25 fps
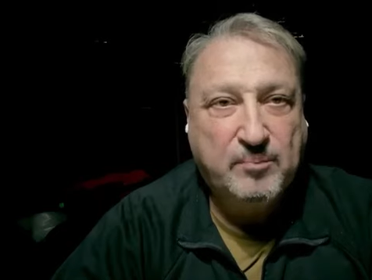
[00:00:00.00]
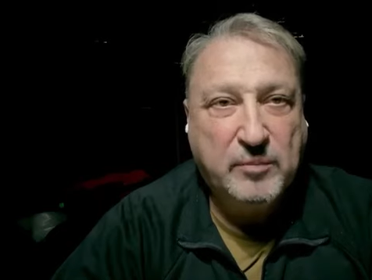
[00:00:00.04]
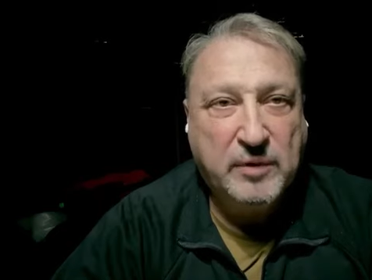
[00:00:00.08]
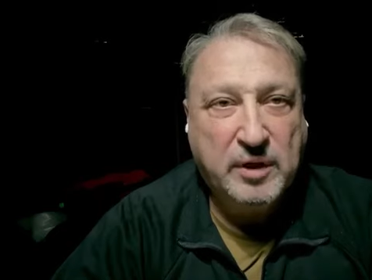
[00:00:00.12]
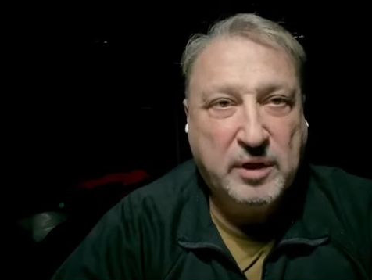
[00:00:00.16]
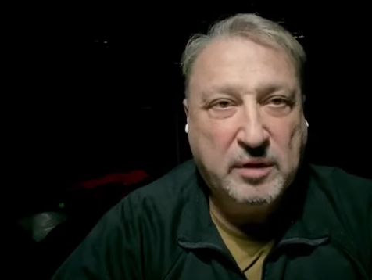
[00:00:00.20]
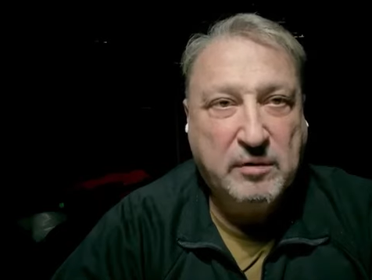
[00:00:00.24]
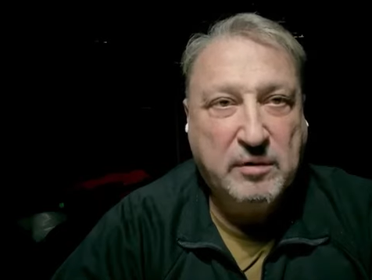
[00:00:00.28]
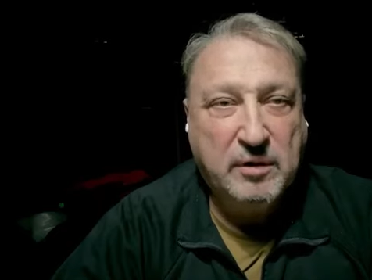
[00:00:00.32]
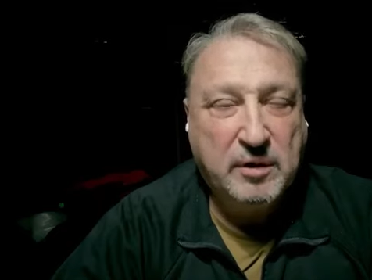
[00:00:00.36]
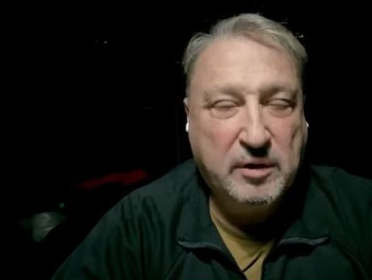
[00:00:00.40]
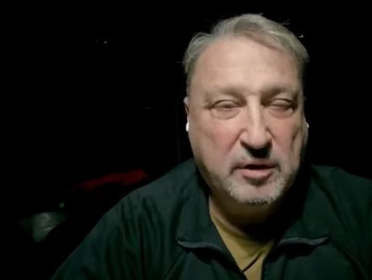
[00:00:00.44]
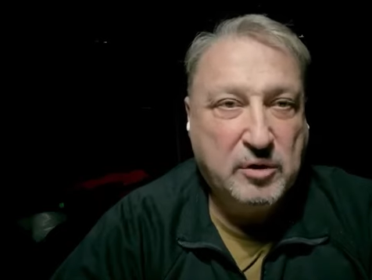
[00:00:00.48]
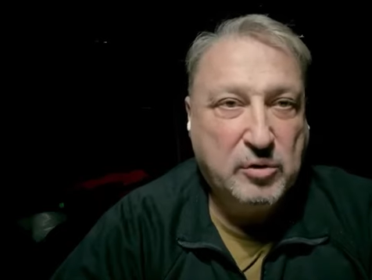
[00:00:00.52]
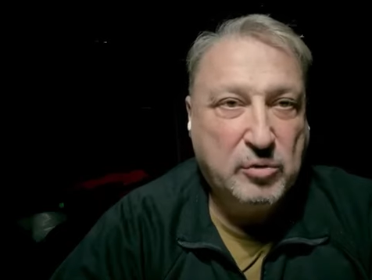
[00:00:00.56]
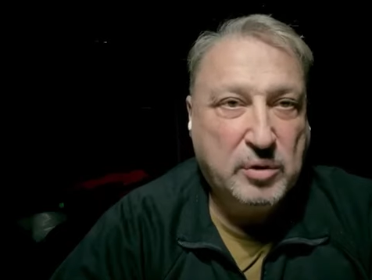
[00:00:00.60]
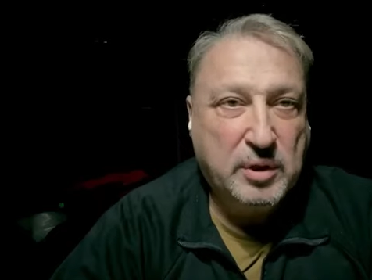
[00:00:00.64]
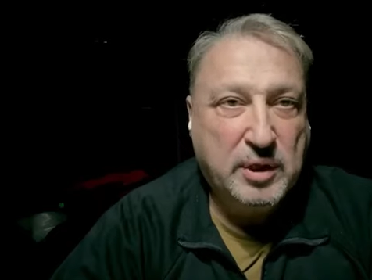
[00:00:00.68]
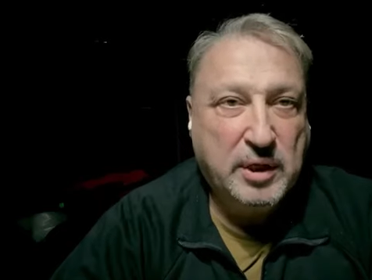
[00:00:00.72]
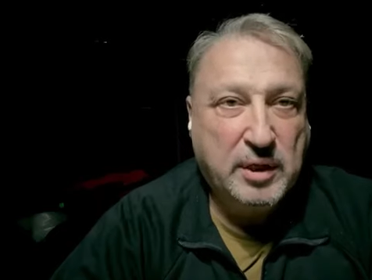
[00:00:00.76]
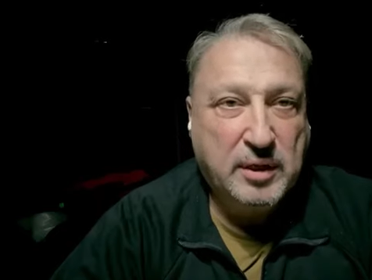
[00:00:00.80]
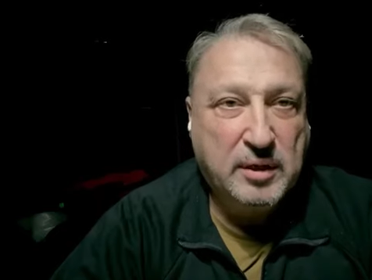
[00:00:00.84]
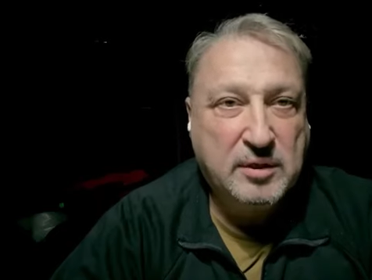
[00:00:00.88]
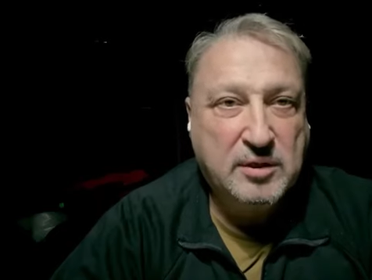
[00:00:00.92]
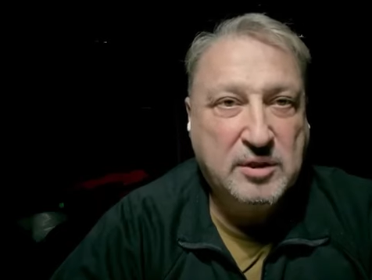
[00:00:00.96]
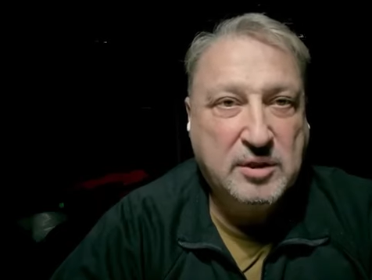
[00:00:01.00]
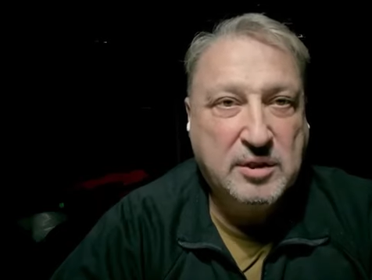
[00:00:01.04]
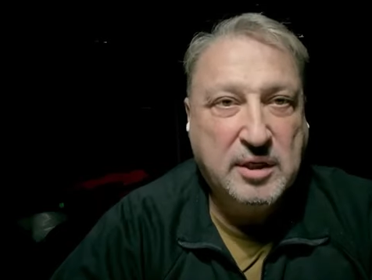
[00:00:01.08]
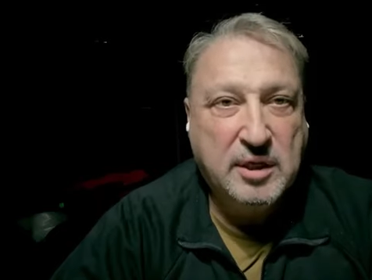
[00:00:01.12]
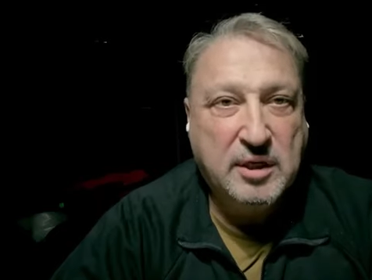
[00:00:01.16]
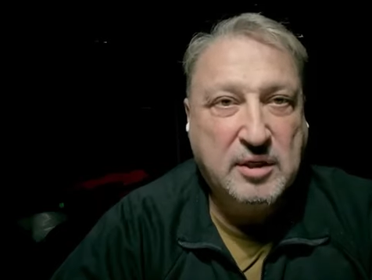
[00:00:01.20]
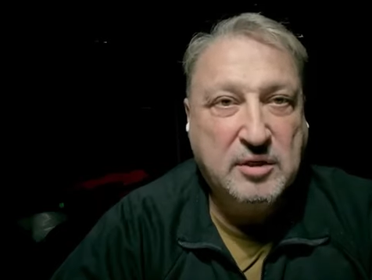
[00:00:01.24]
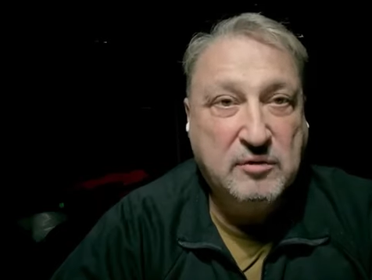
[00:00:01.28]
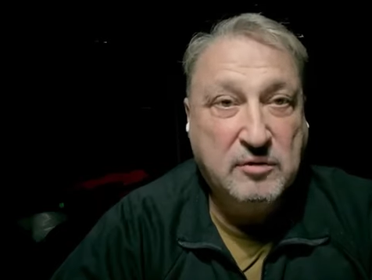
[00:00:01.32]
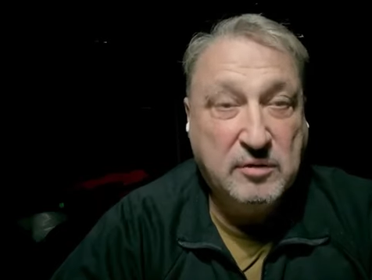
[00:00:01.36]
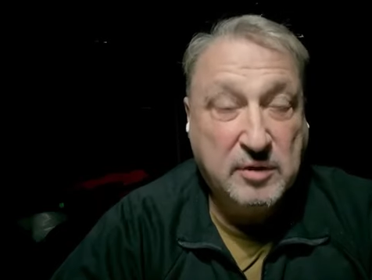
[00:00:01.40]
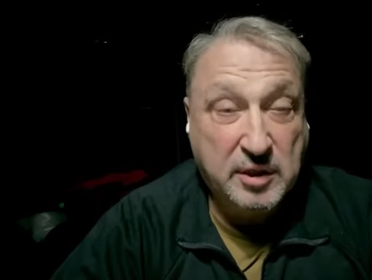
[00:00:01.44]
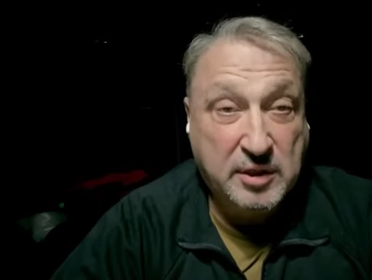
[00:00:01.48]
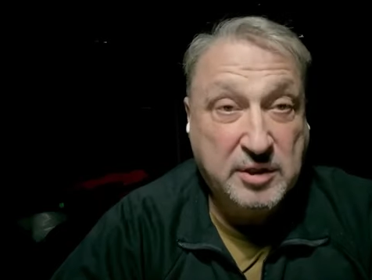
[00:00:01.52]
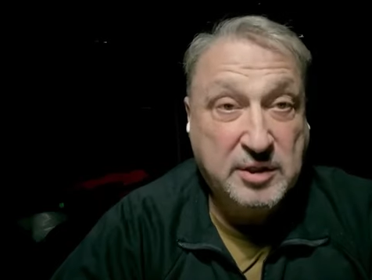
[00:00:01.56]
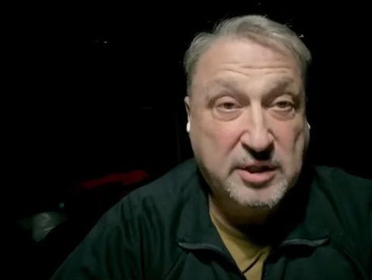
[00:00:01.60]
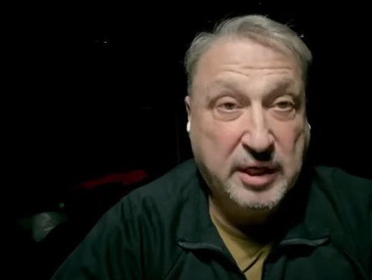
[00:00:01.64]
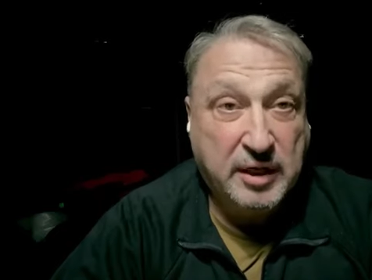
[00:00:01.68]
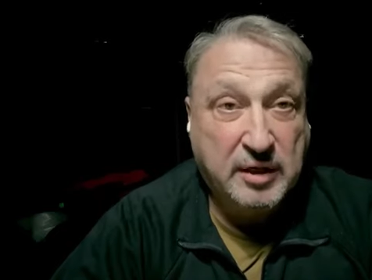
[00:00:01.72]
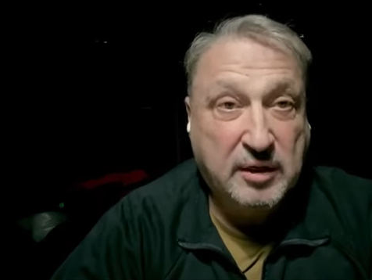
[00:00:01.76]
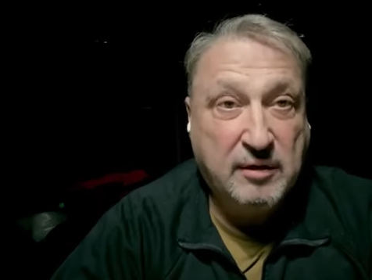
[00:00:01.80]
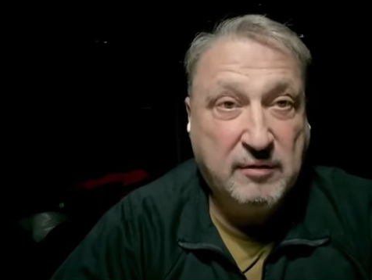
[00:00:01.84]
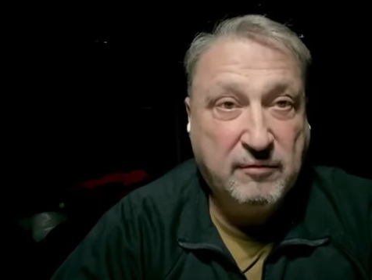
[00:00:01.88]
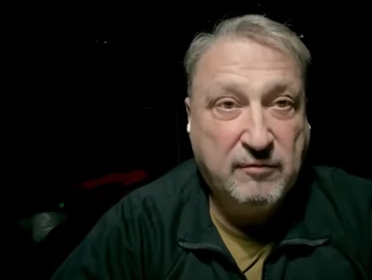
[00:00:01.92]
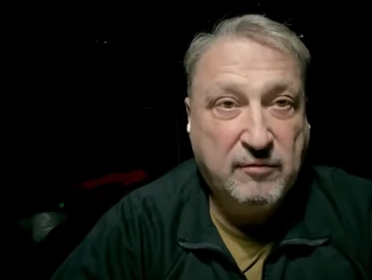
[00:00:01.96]
in the United States,
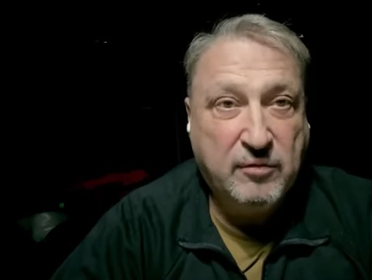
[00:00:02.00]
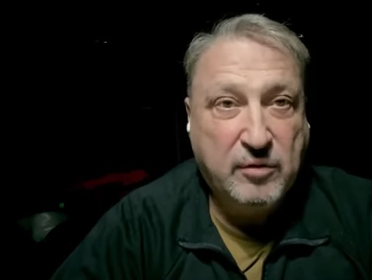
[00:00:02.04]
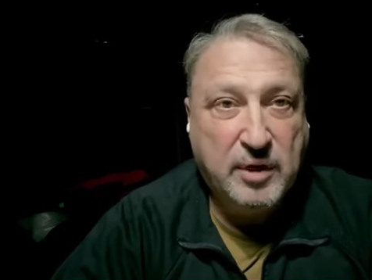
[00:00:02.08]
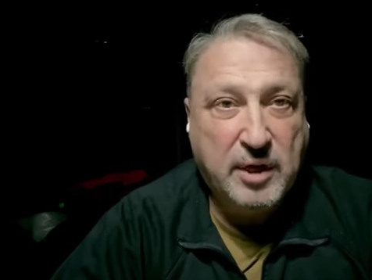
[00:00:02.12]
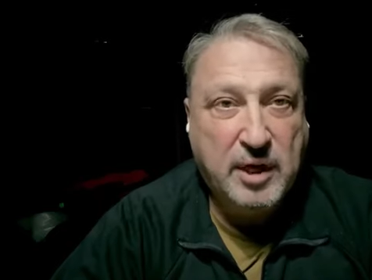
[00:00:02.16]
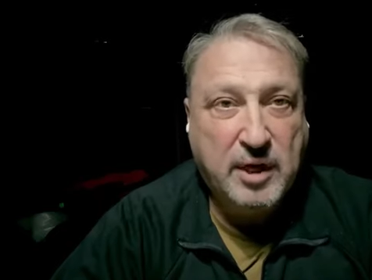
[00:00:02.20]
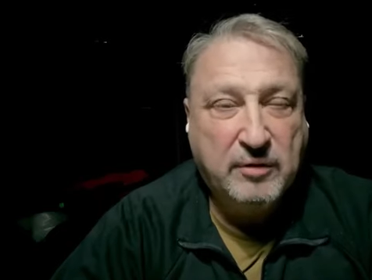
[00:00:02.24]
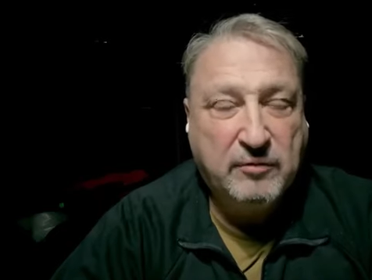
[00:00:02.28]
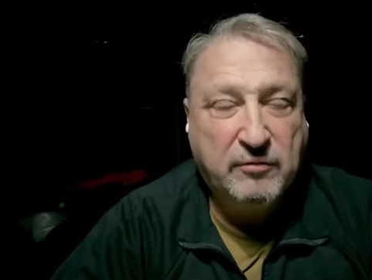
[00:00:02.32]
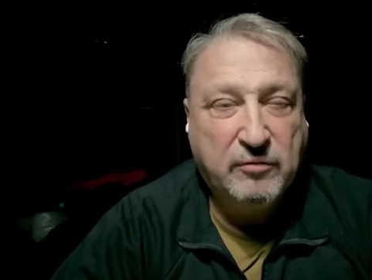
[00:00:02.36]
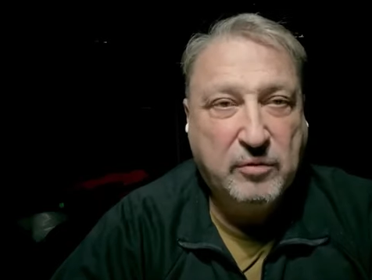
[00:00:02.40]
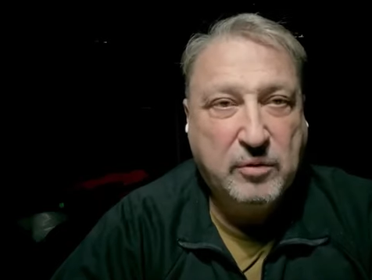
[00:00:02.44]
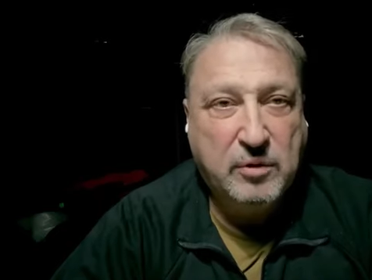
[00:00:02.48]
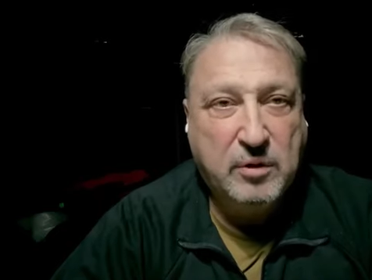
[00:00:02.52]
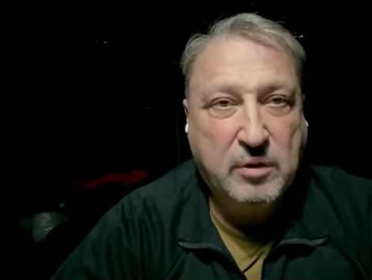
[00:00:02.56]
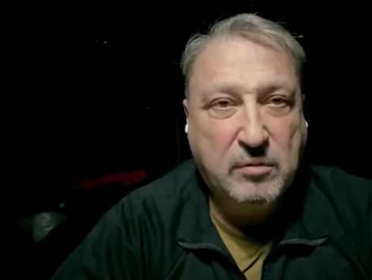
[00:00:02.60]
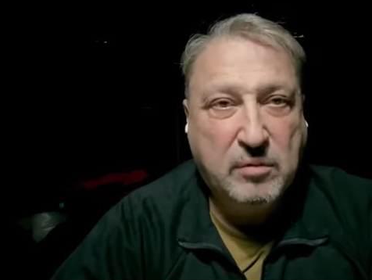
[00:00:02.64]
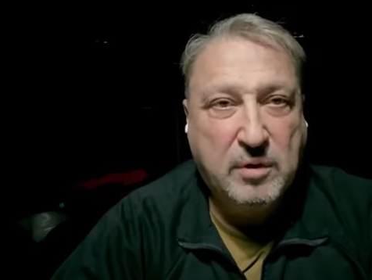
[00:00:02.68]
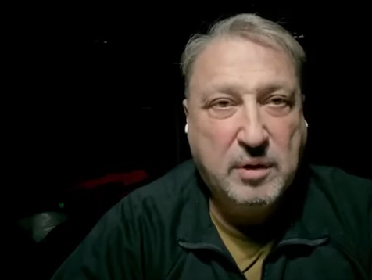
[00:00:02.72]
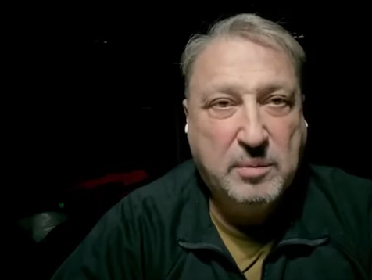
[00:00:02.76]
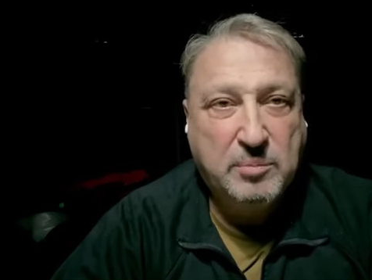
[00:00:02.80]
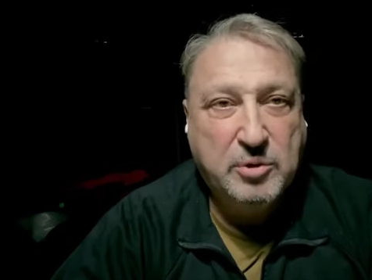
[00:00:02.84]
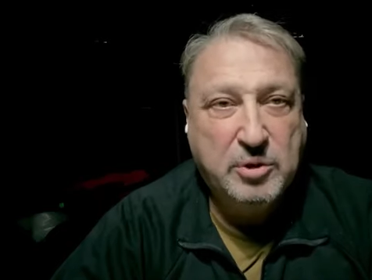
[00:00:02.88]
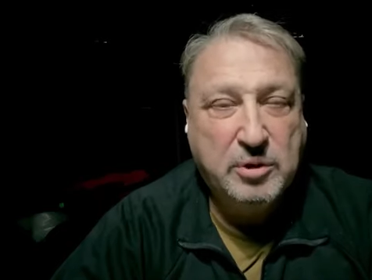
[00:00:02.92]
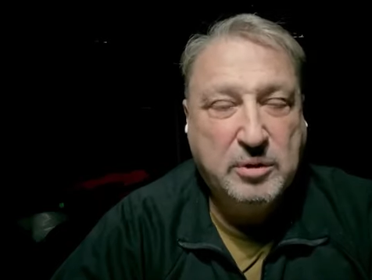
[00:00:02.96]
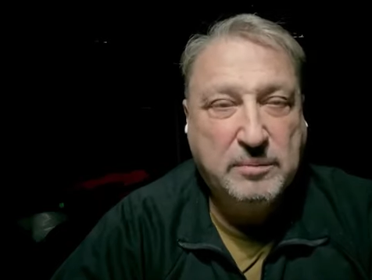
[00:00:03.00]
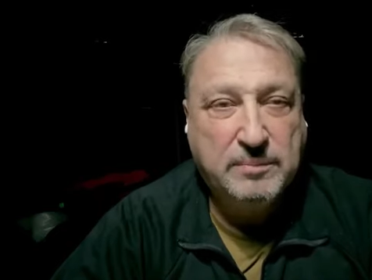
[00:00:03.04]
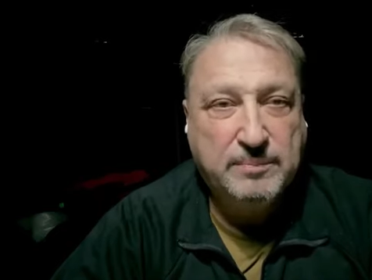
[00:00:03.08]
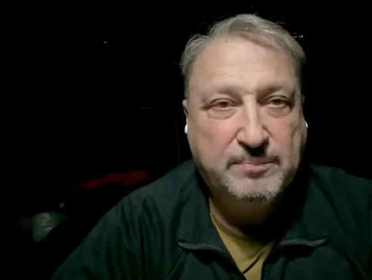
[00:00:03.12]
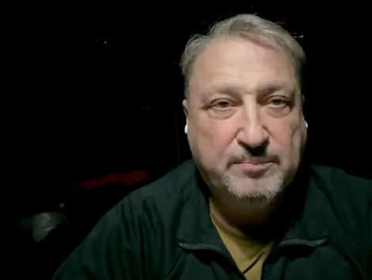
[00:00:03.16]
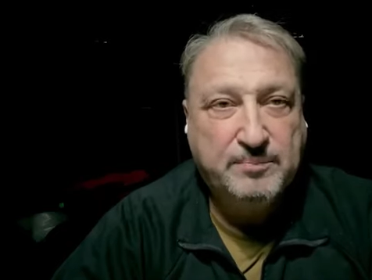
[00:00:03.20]
exactly for that, for corruption.